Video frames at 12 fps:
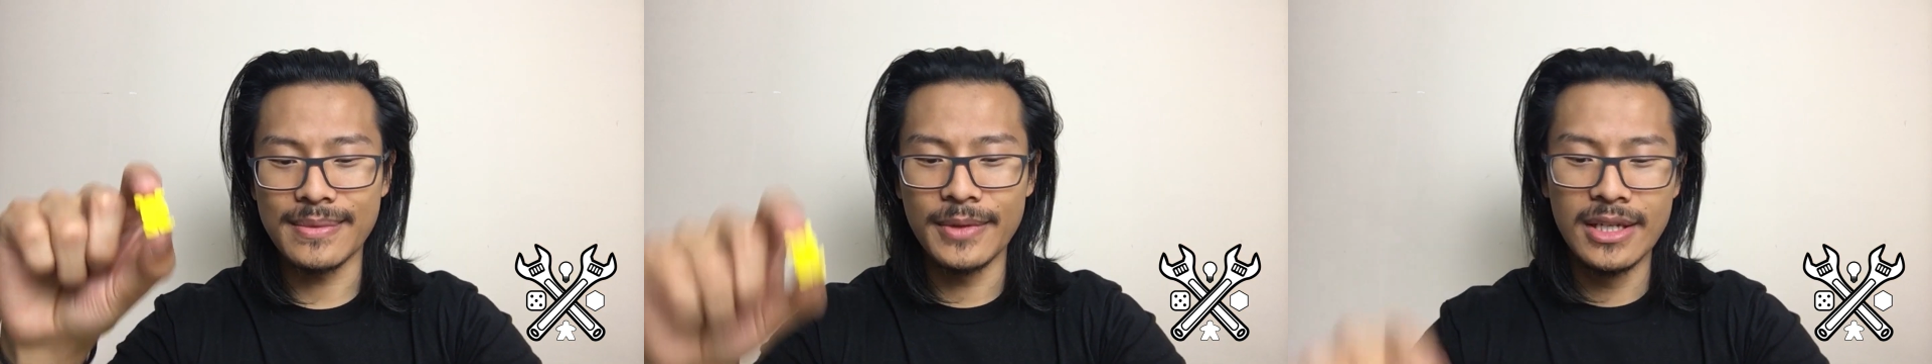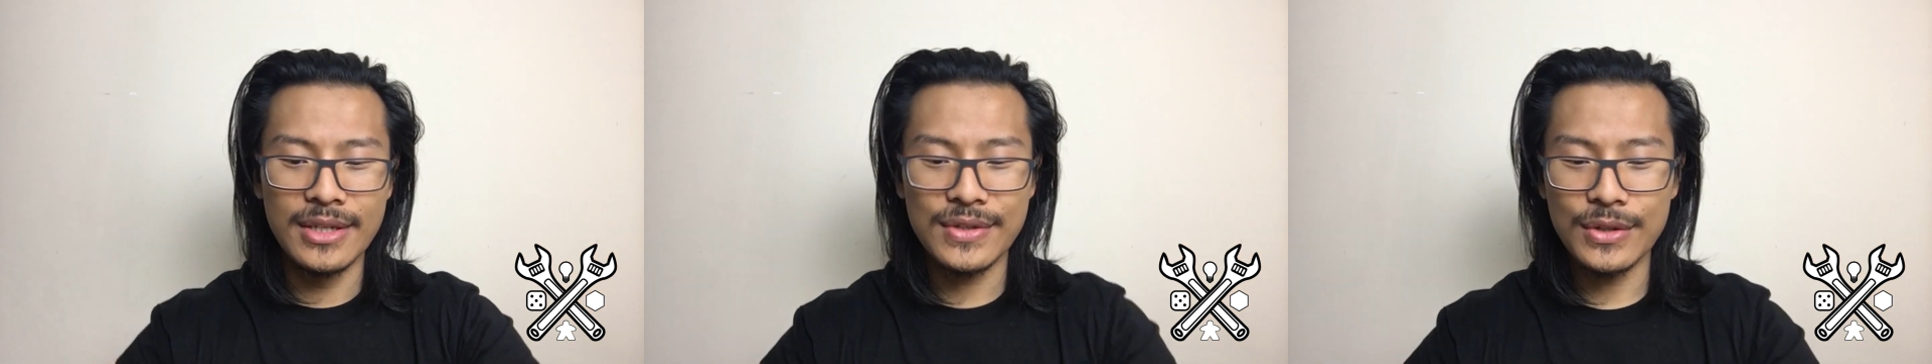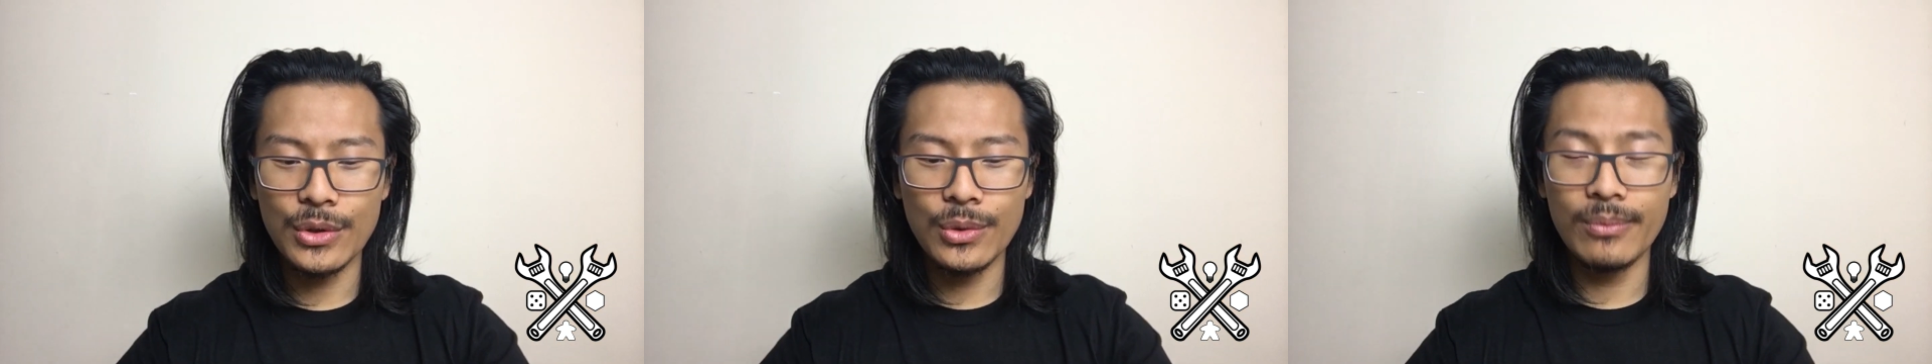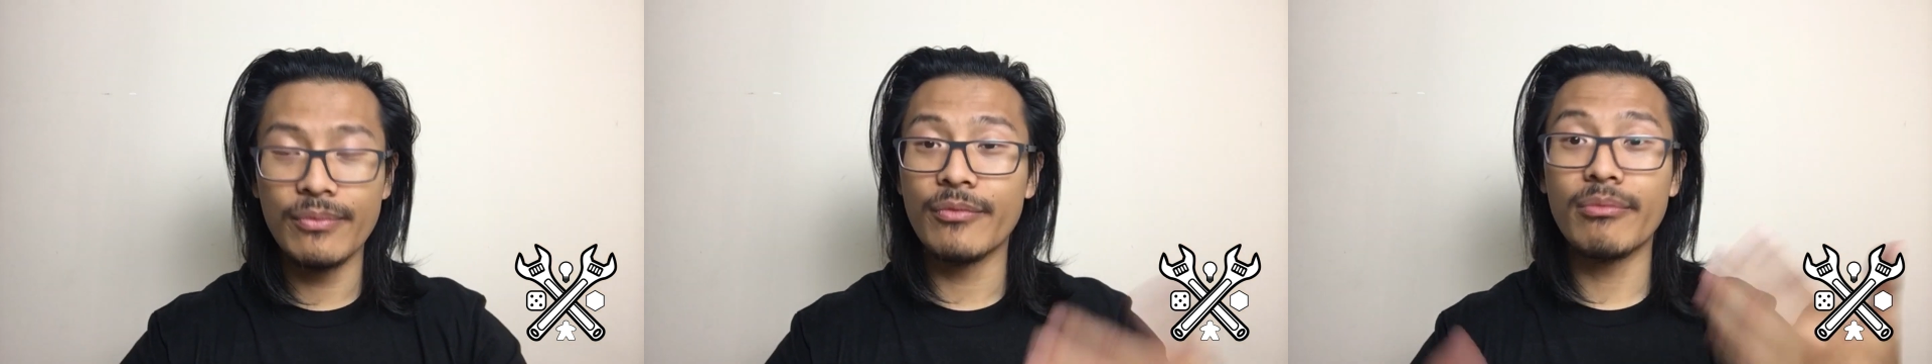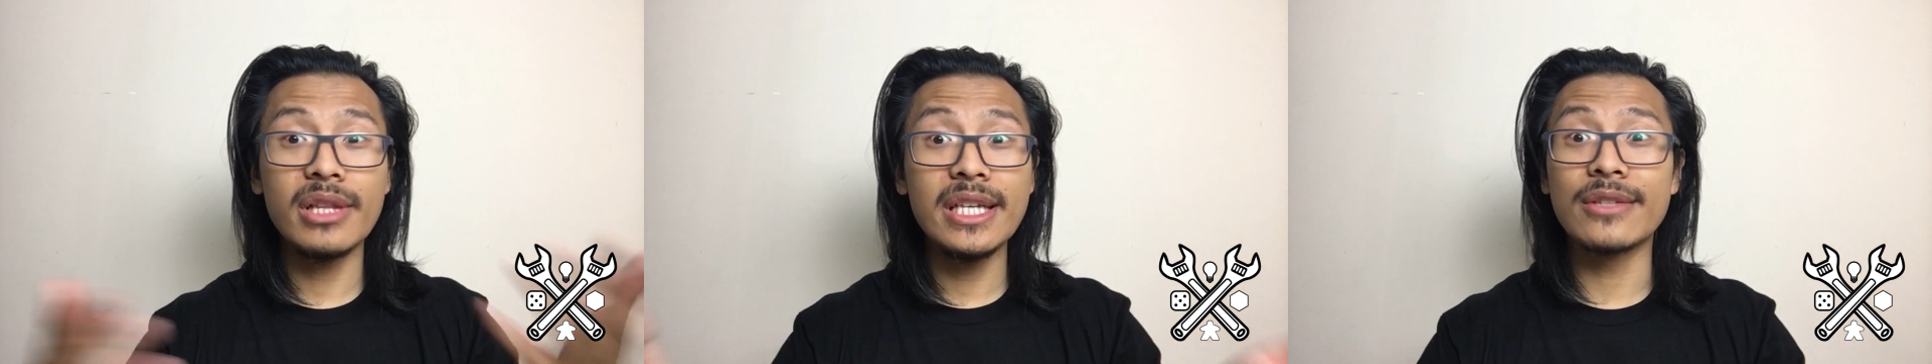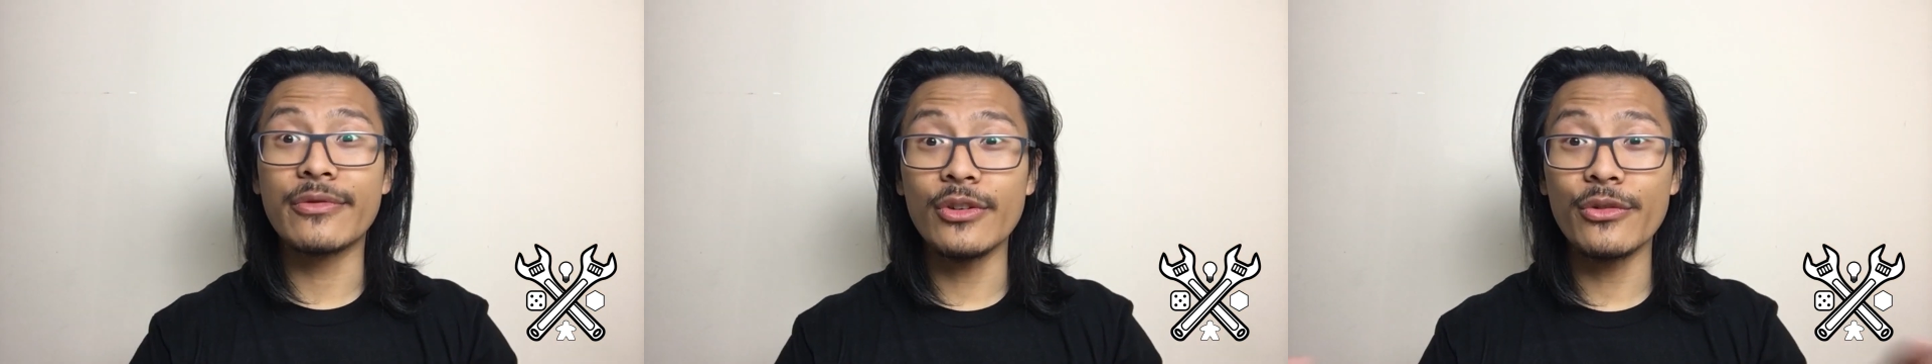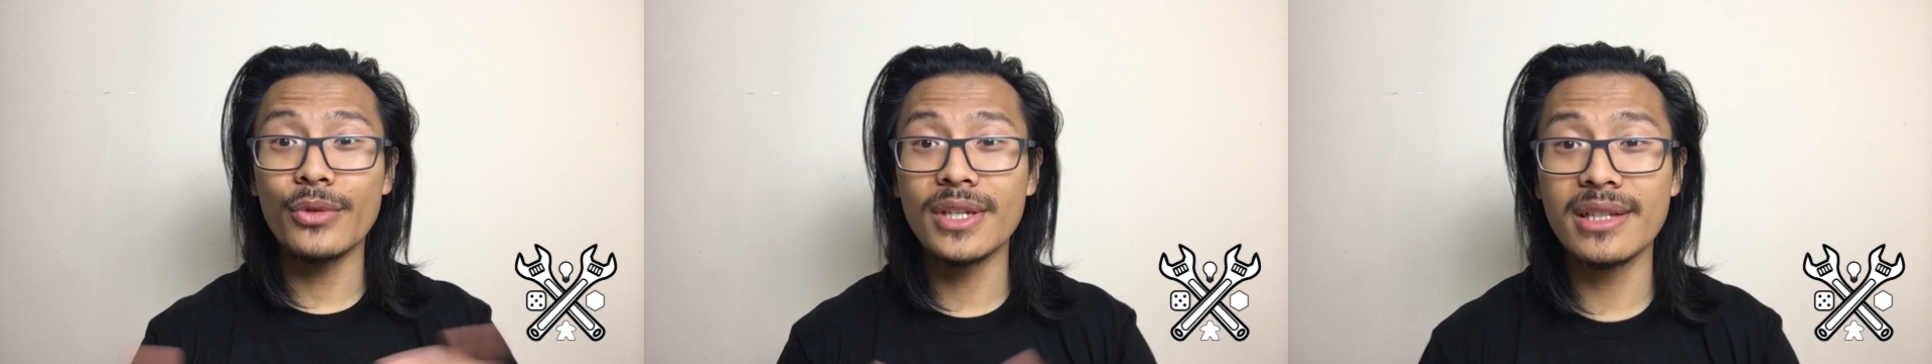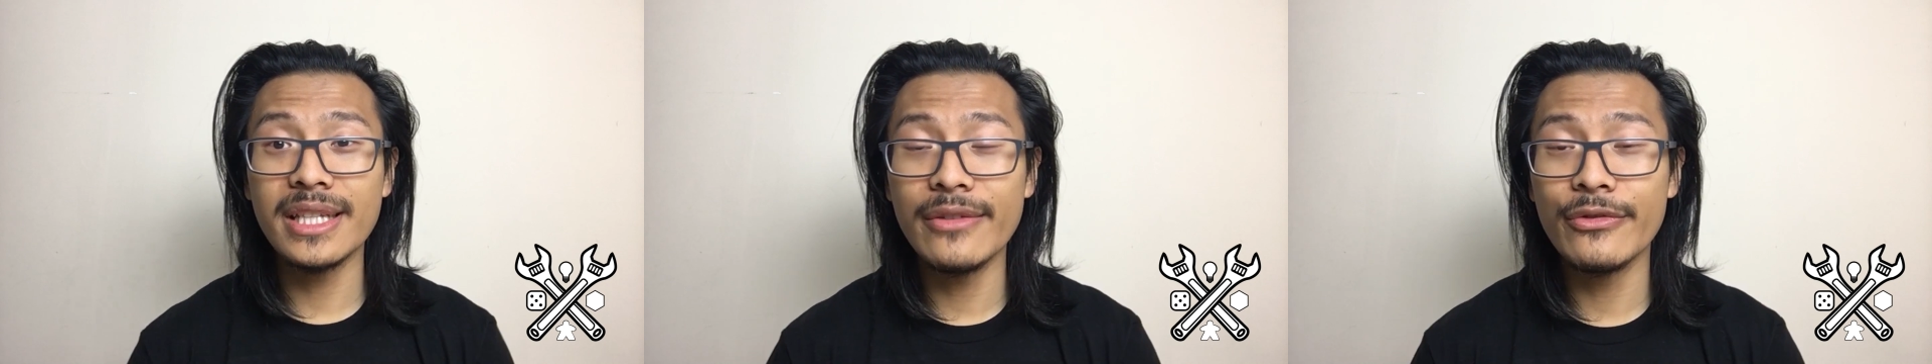So please feel free to
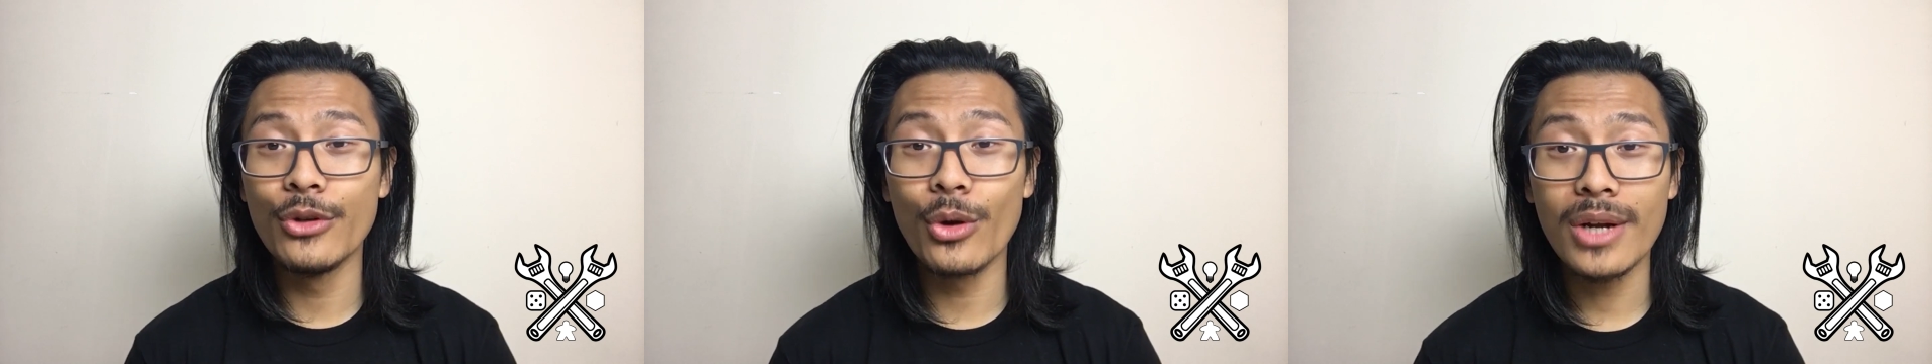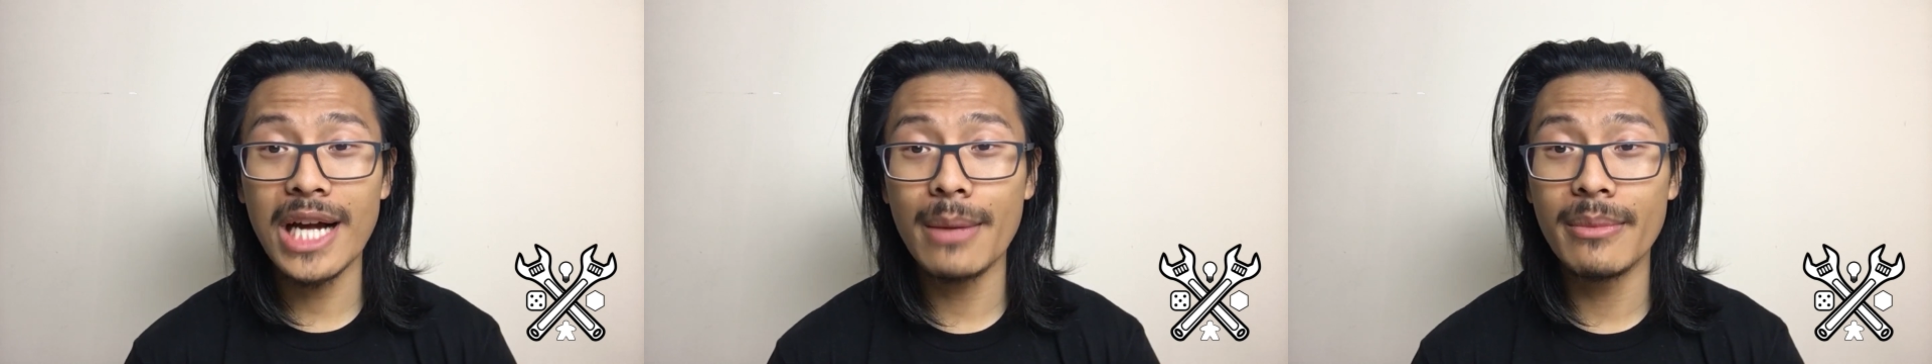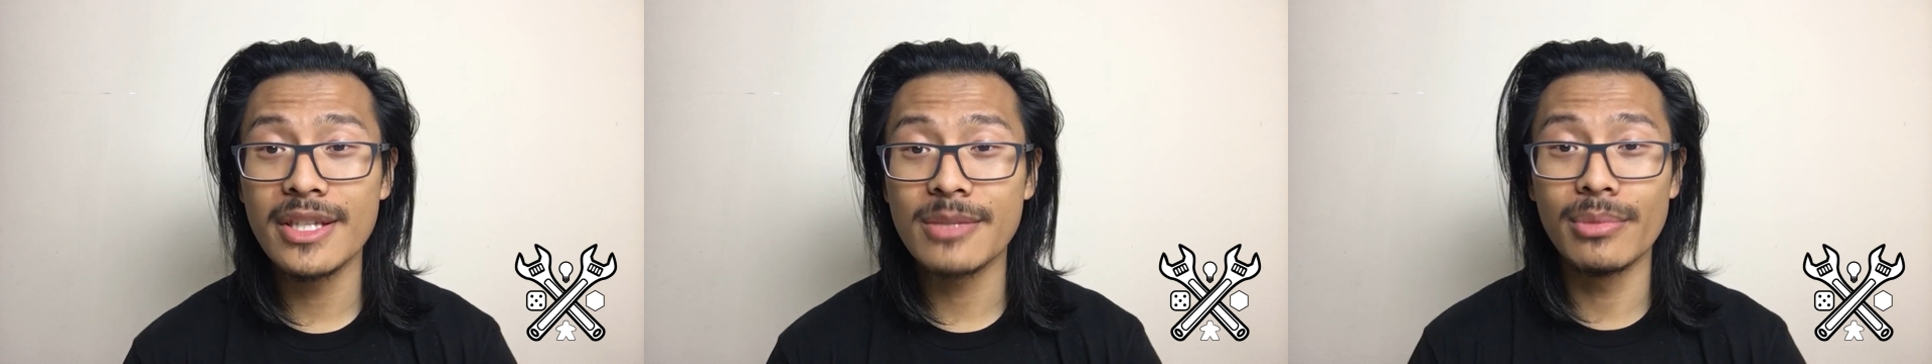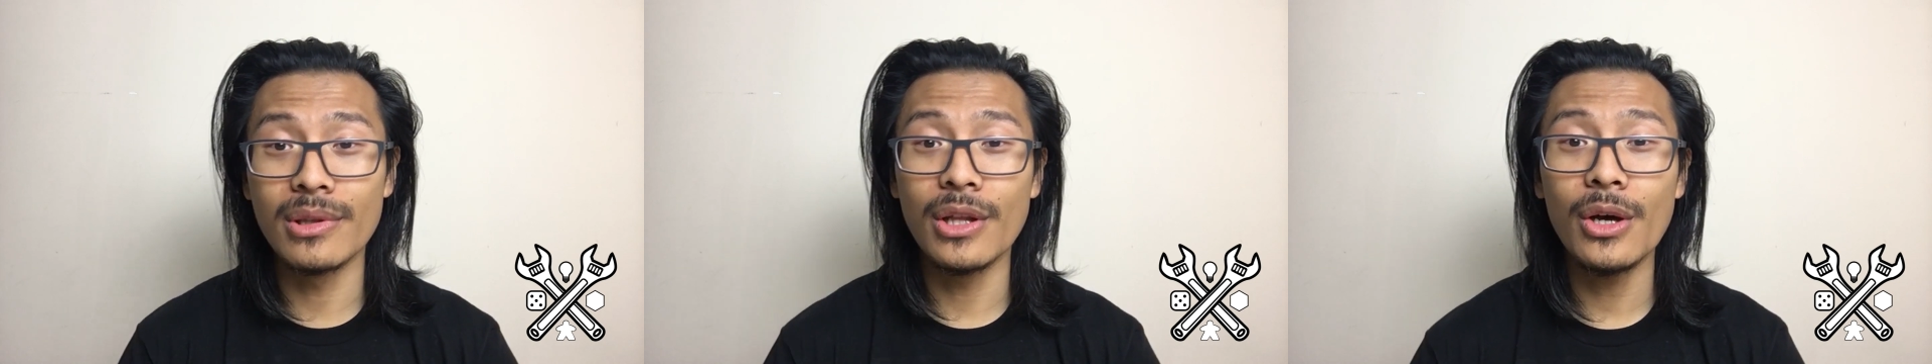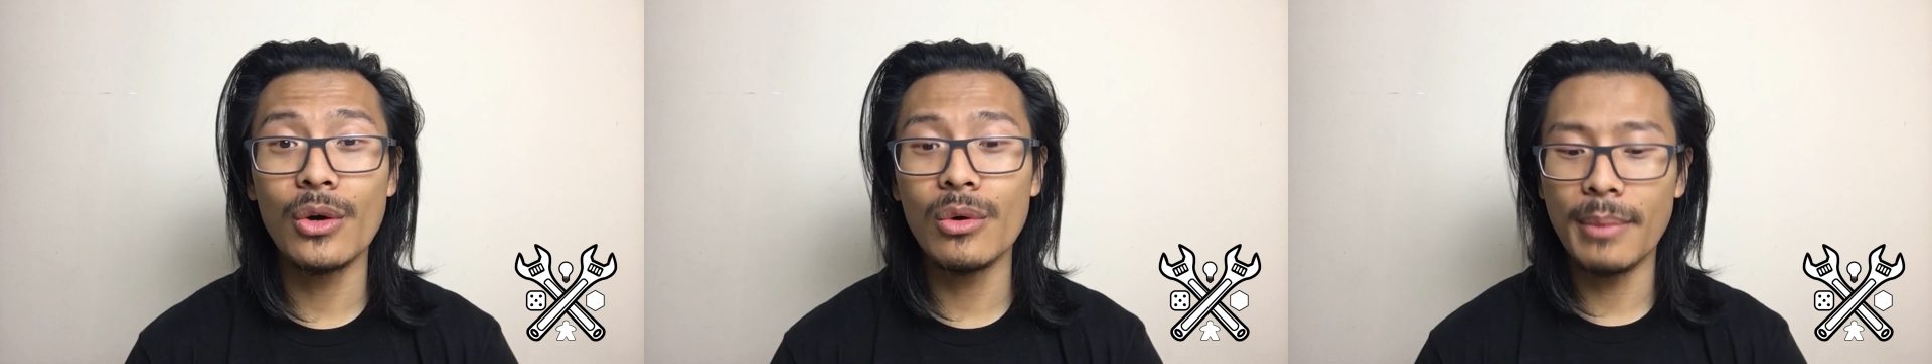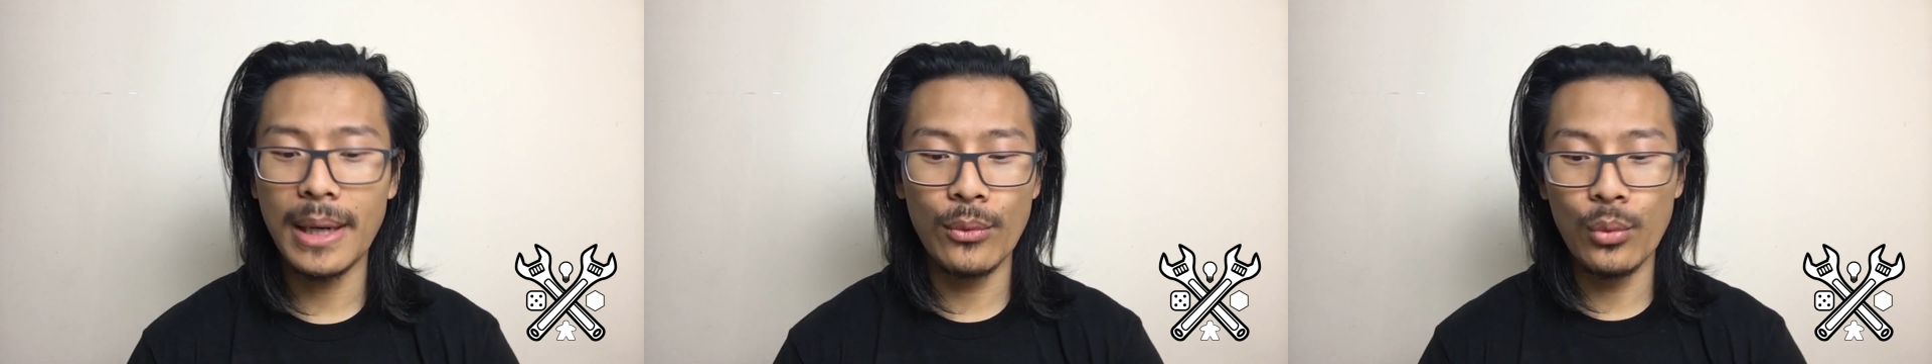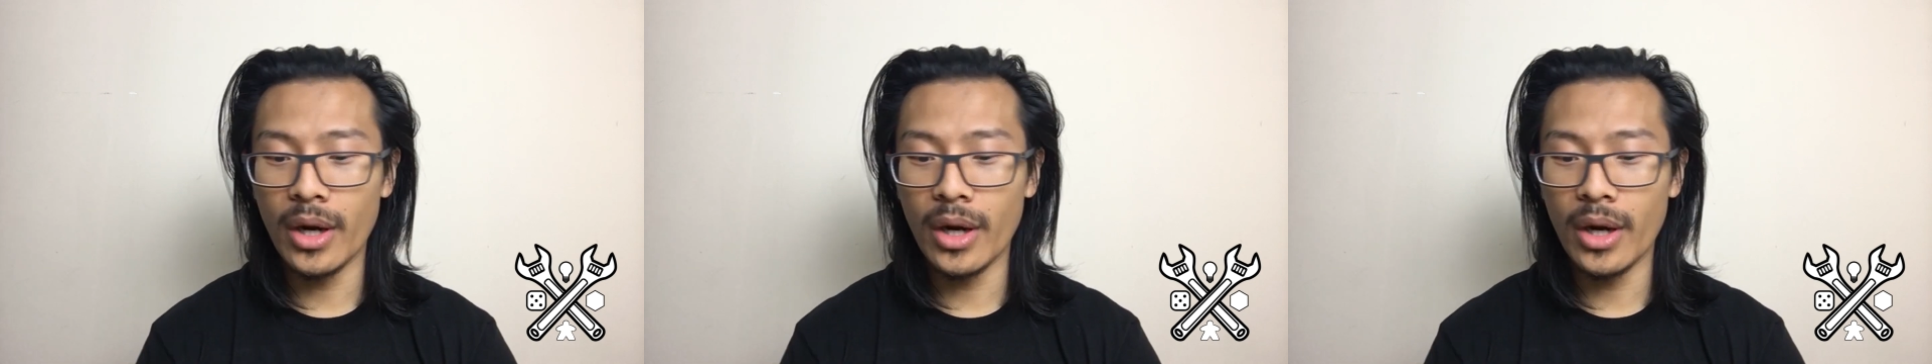leave your comments below about what